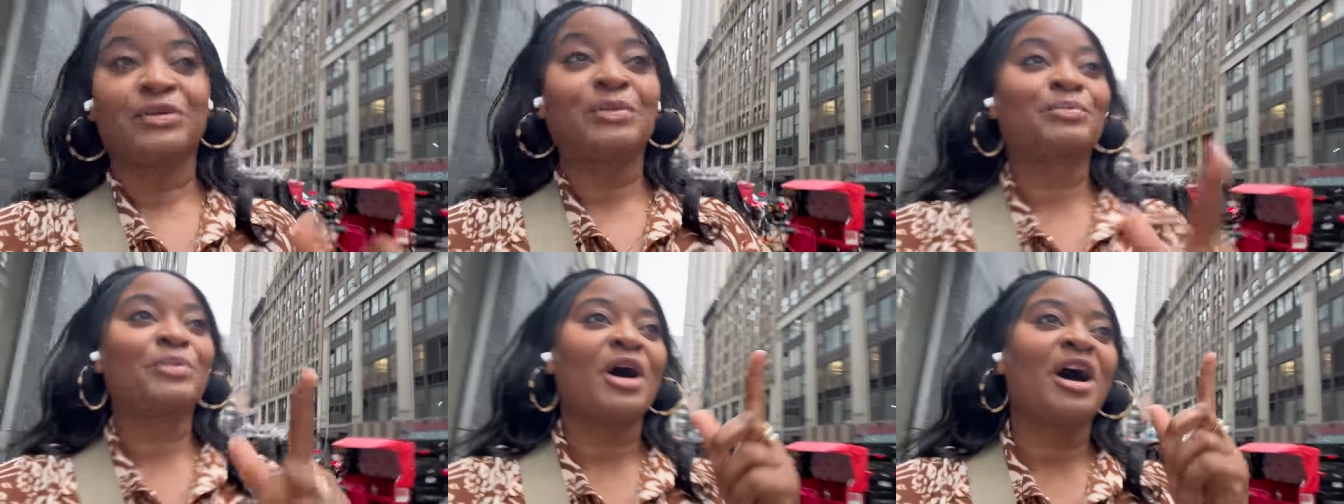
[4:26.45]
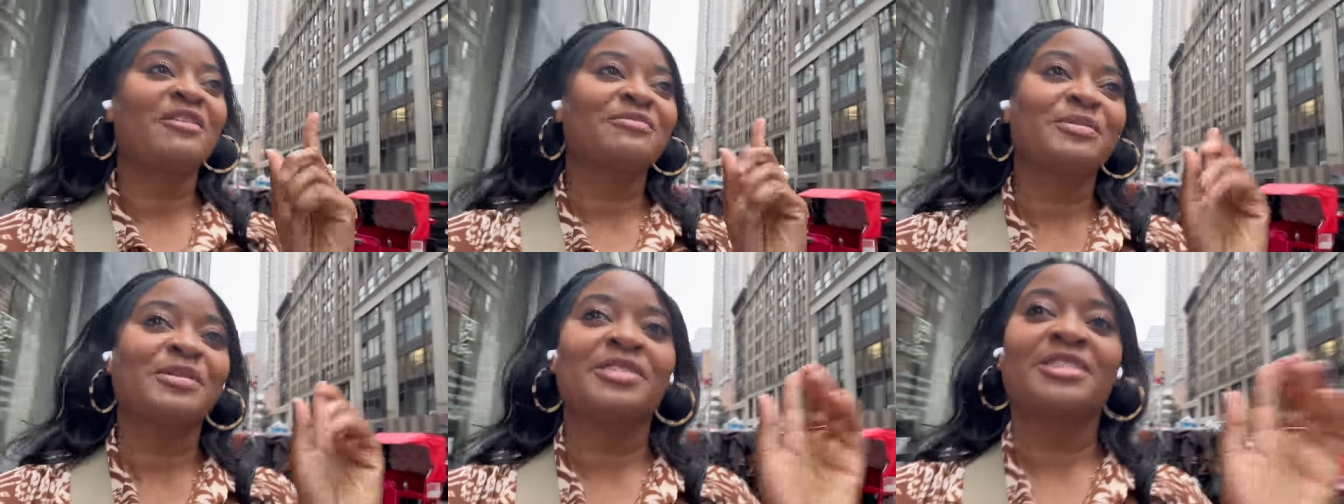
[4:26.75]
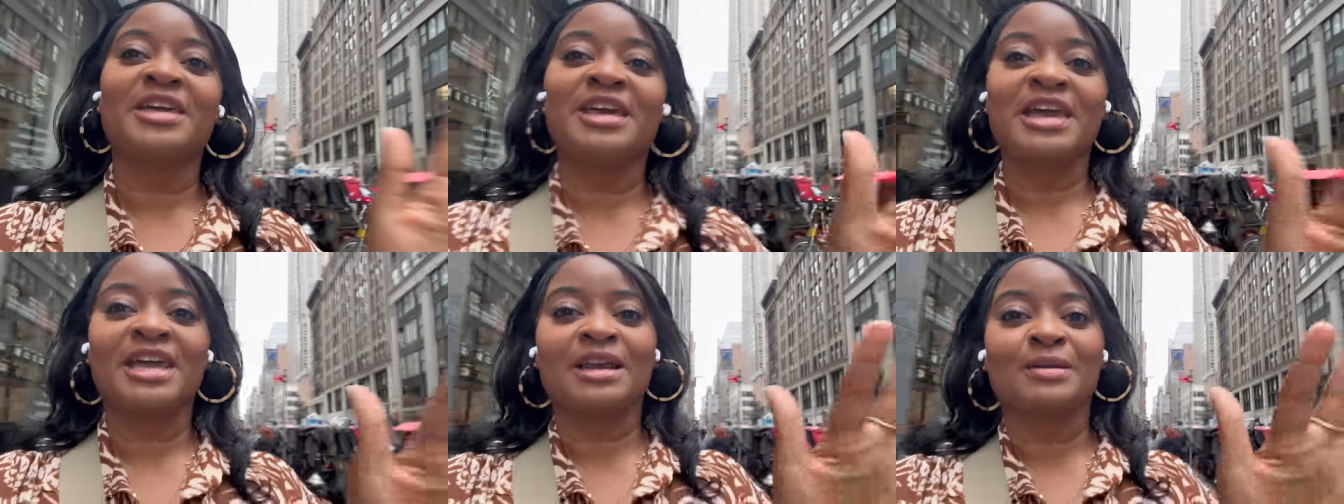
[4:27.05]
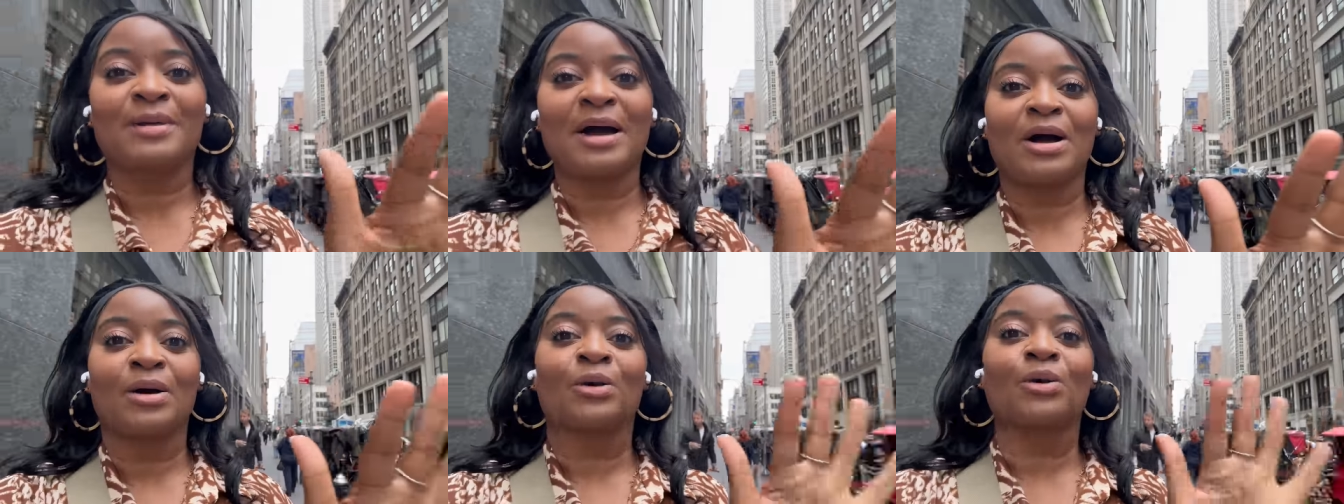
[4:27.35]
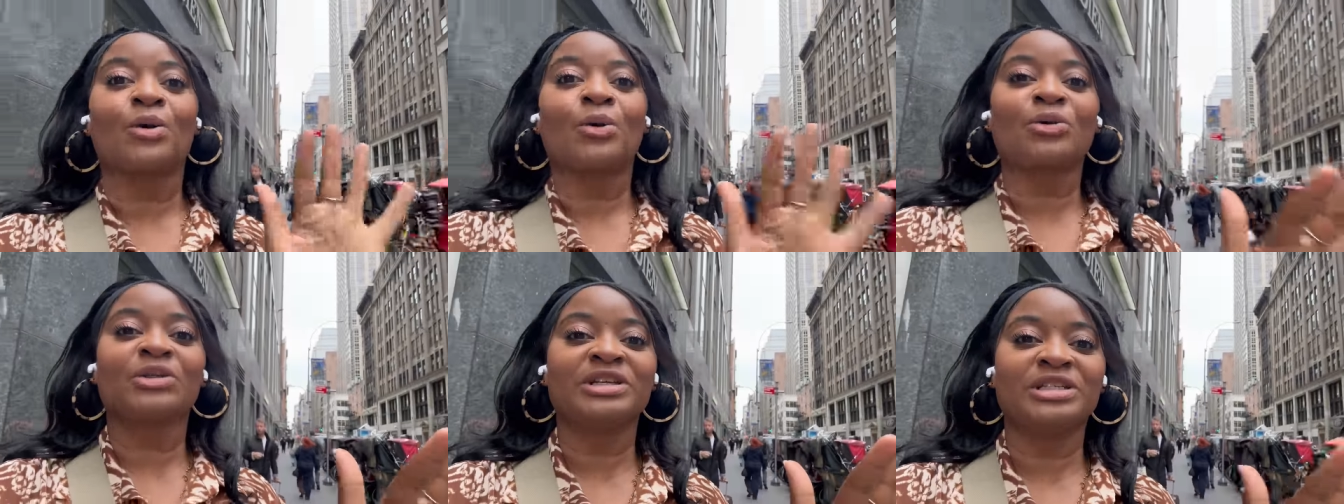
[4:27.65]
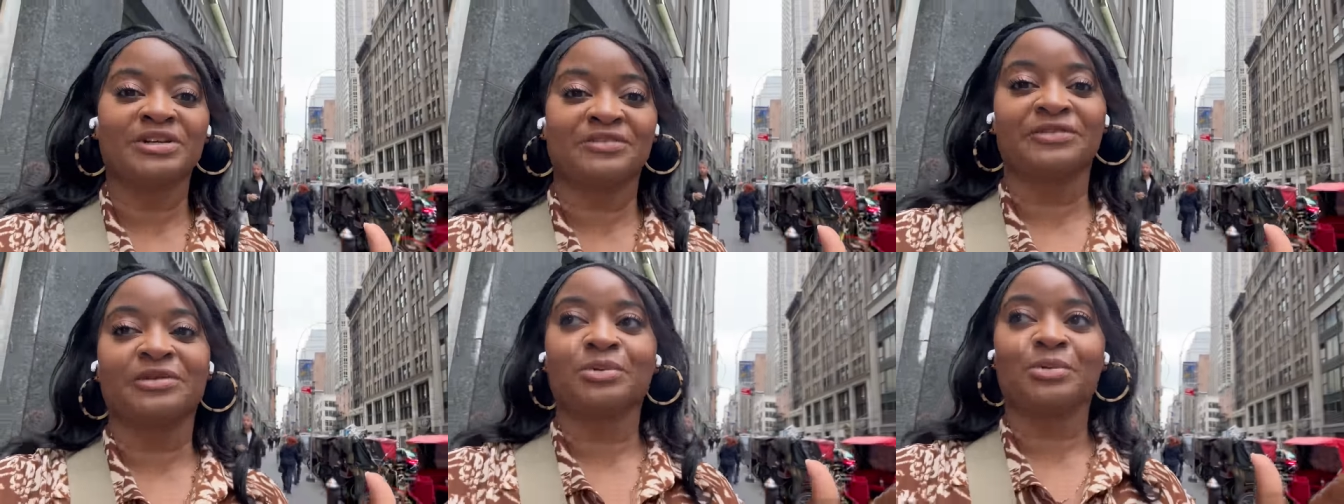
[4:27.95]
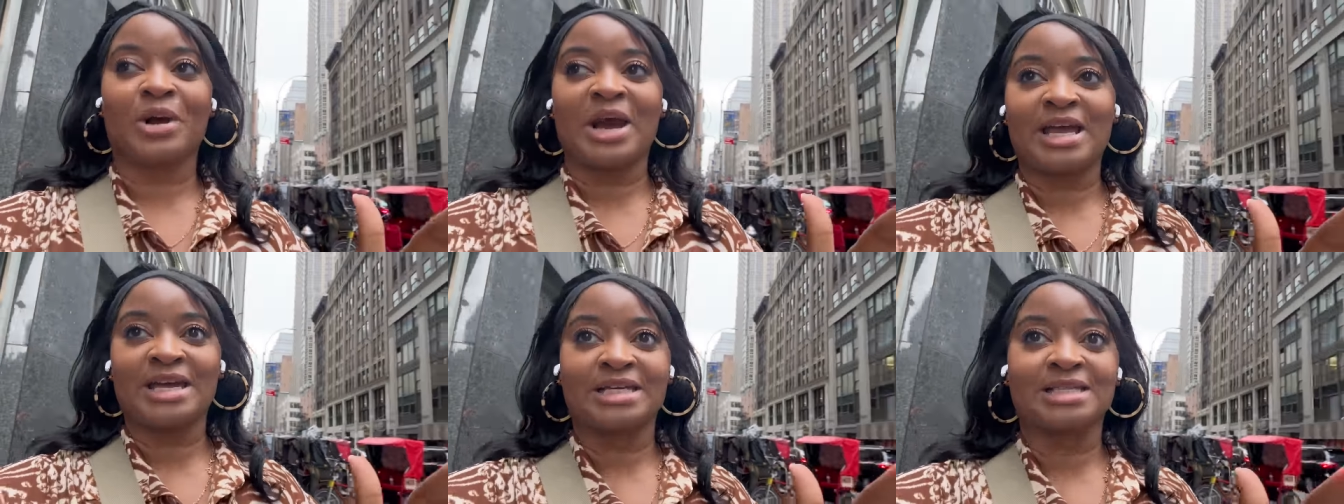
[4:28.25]
but I've been thinking about all the different
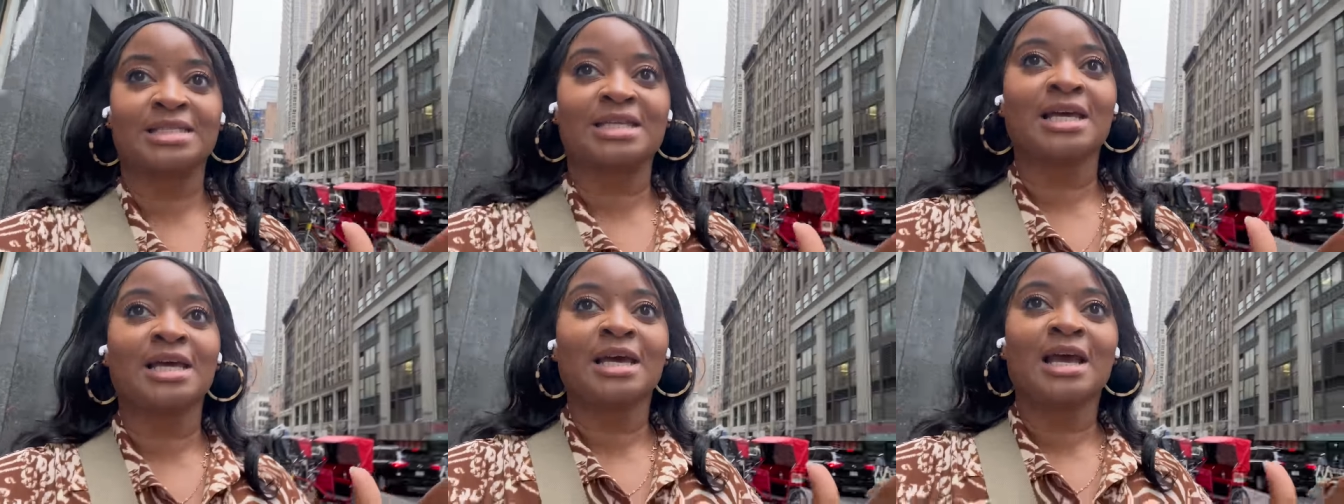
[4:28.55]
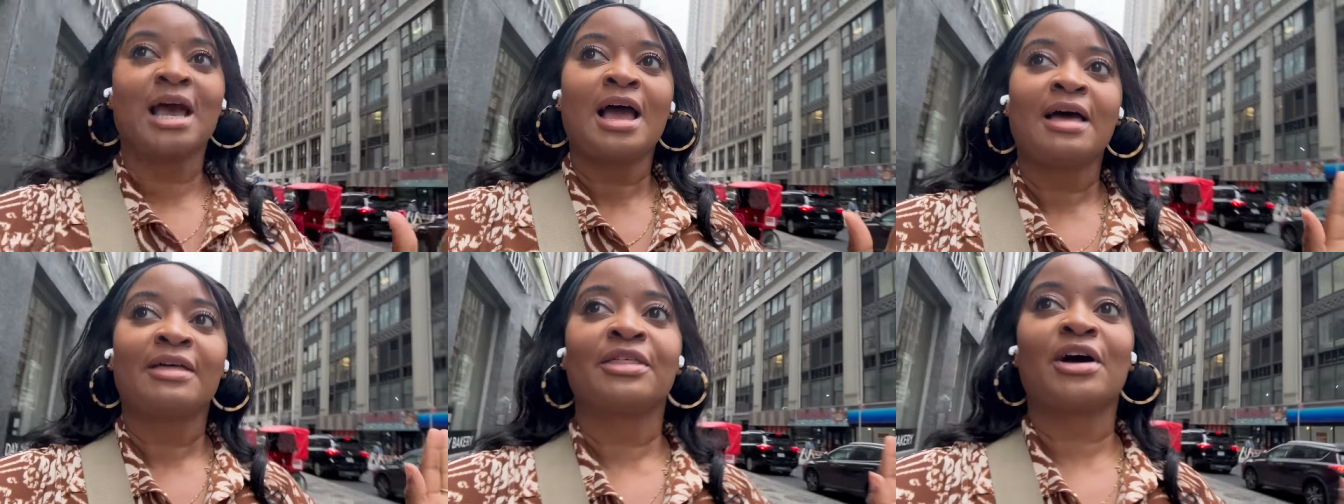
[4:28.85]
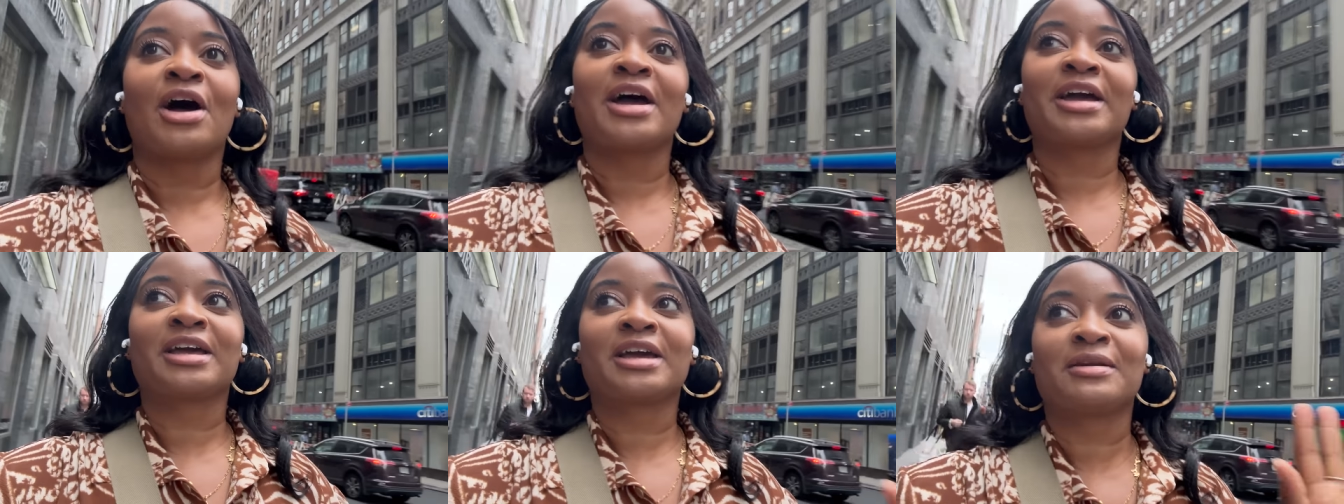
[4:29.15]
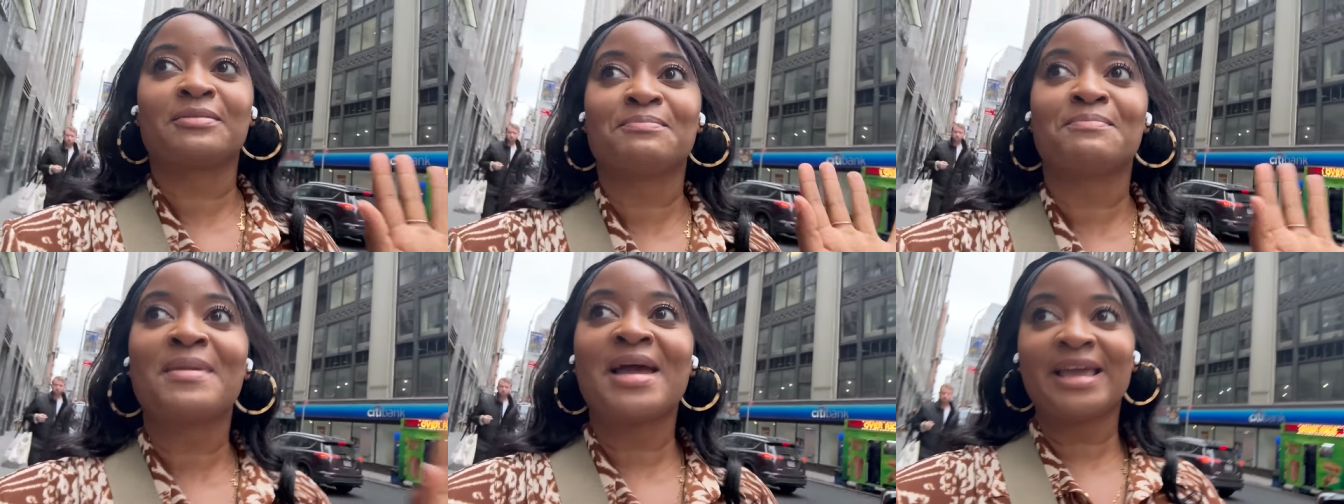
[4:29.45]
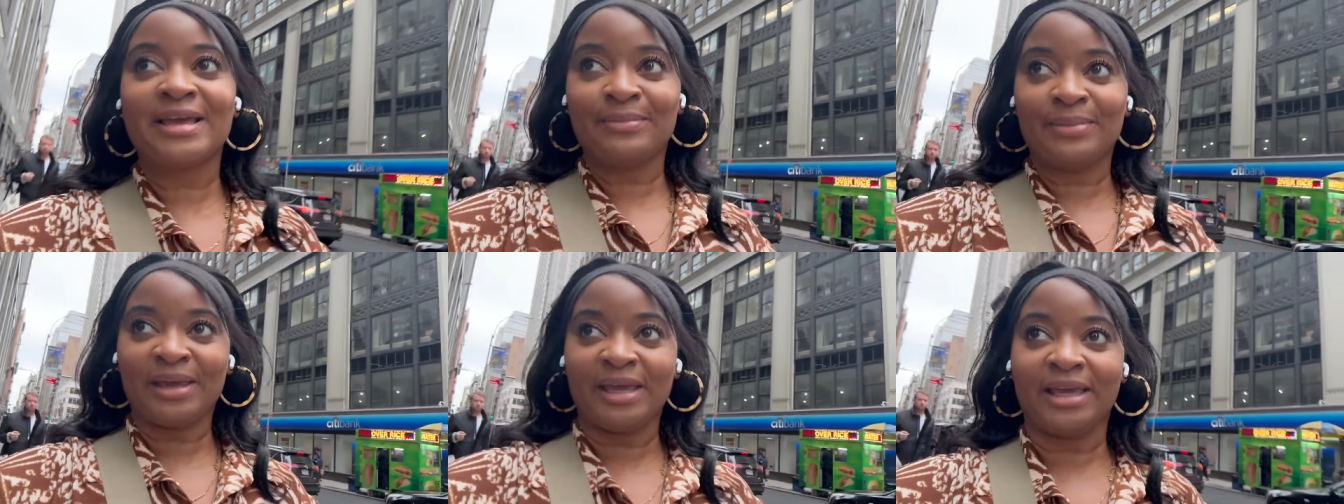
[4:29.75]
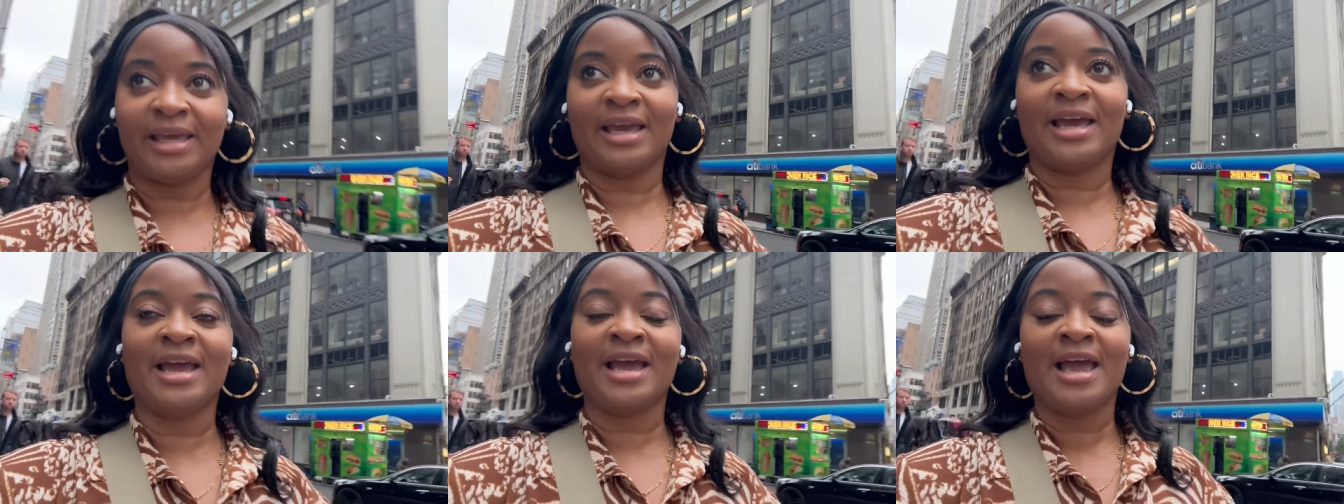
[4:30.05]
ways that I could maybe